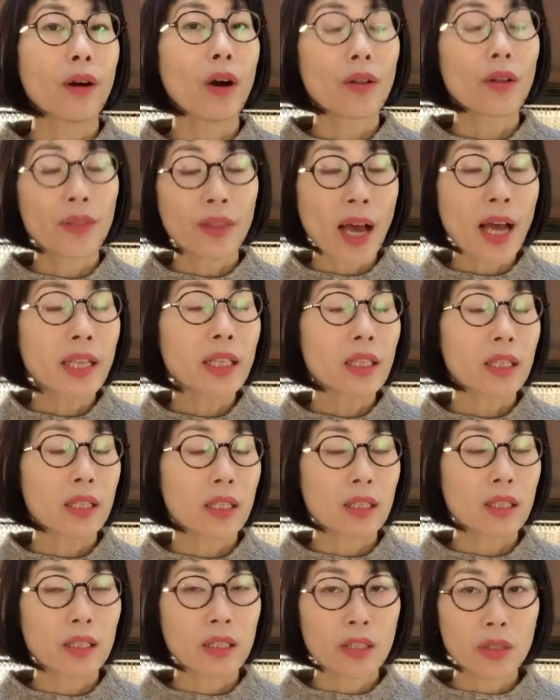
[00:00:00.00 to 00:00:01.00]
that
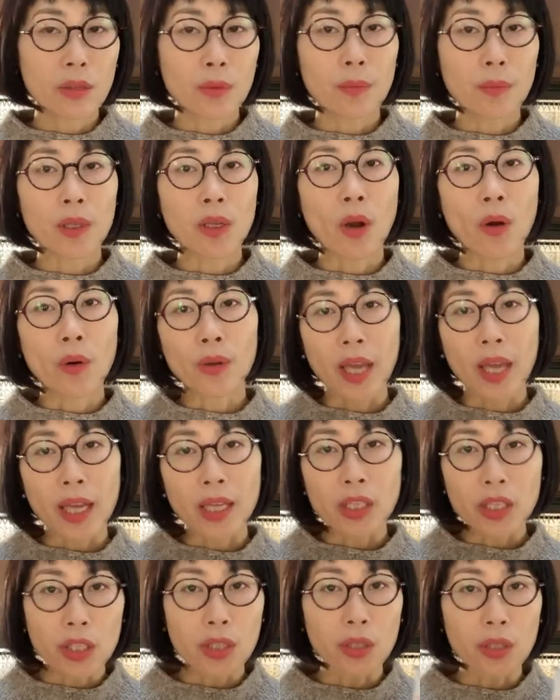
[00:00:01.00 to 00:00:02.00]
should be okay
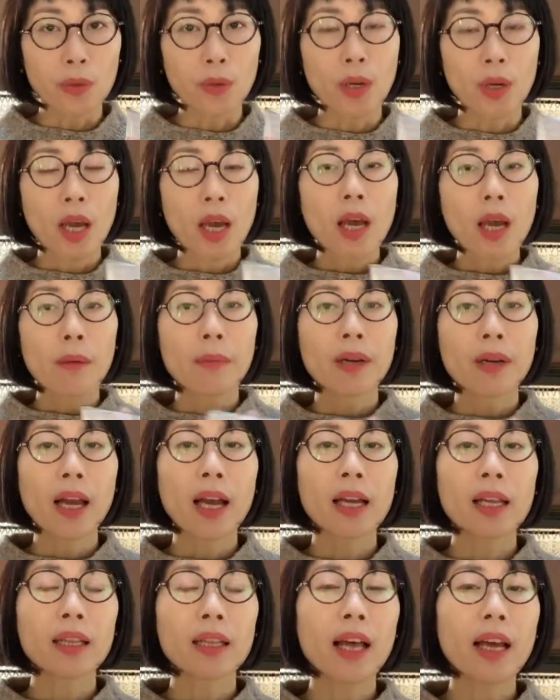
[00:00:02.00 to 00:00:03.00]
too. But
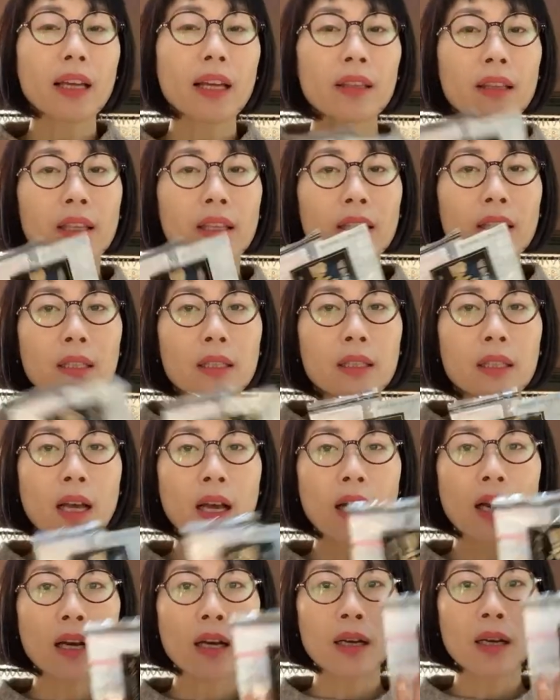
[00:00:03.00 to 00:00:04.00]
I like this
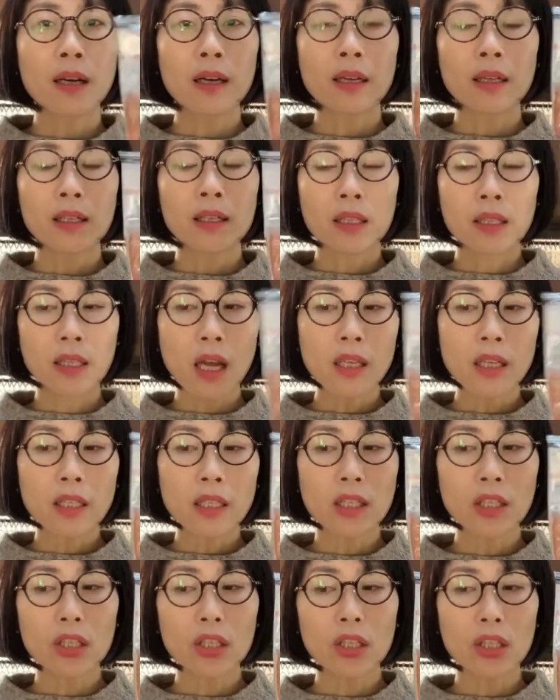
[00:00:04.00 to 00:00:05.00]
uh,
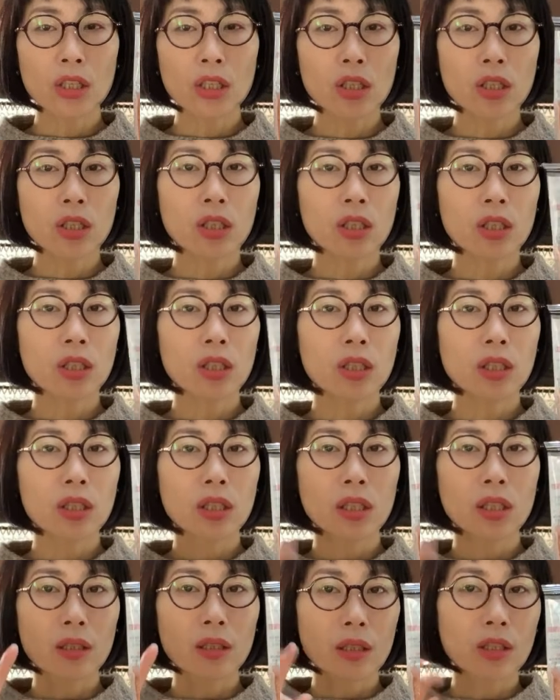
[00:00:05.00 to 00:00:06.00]
sausages
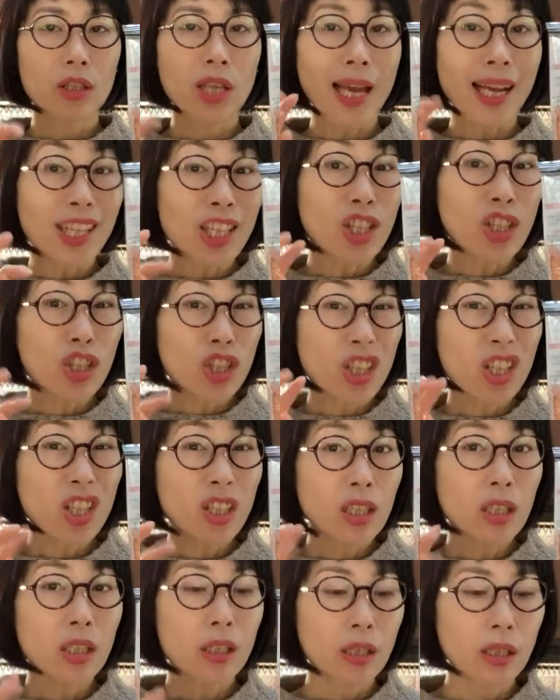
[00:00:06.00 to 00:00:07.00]
texture,
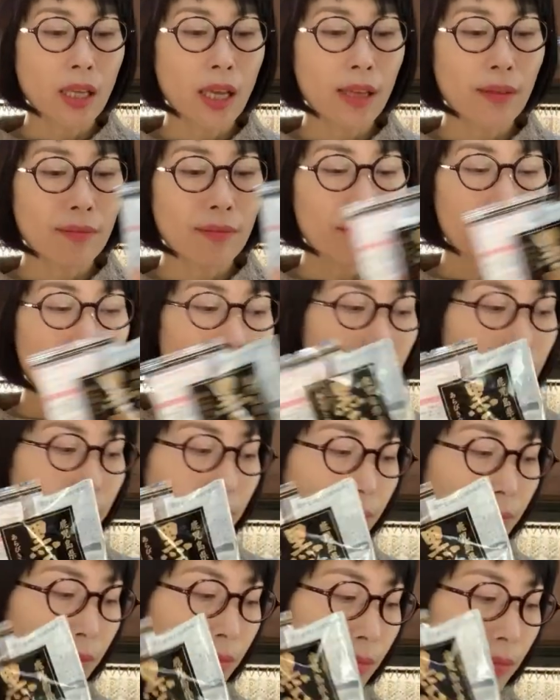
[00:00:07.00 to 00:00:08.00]
then
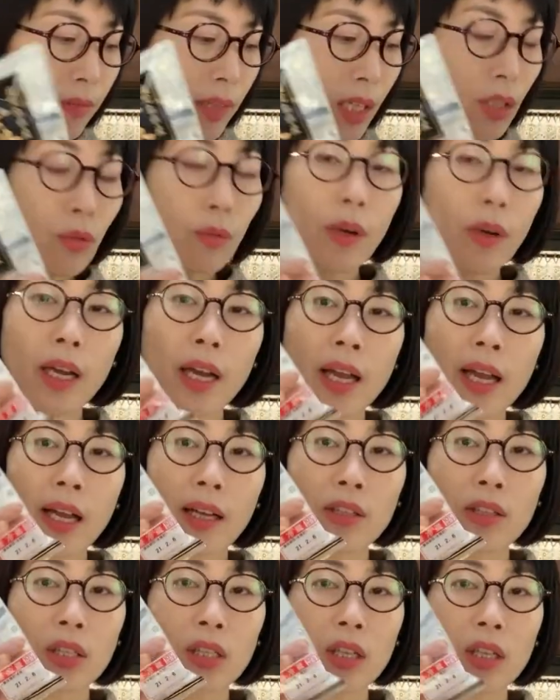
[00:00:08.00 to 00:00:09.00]
that's why I
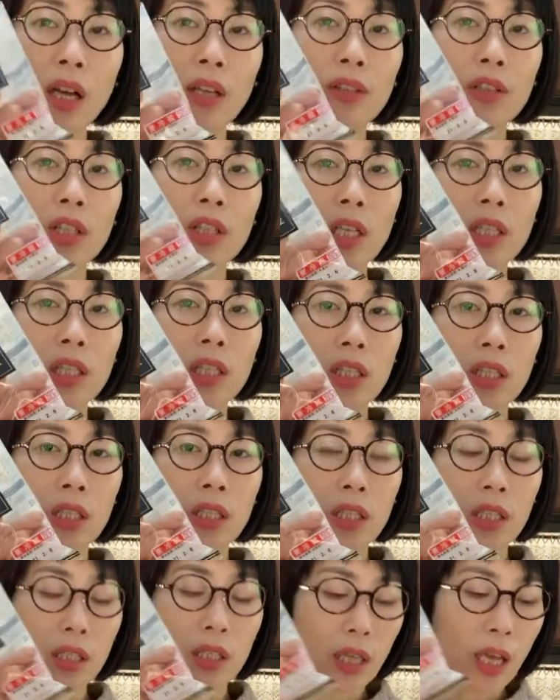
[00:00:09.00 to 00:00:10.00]
actually got
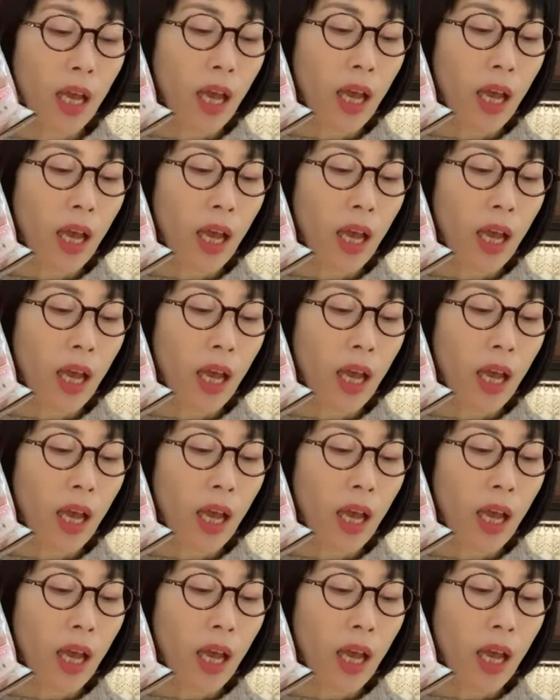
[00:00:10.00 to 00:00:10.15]
sausages.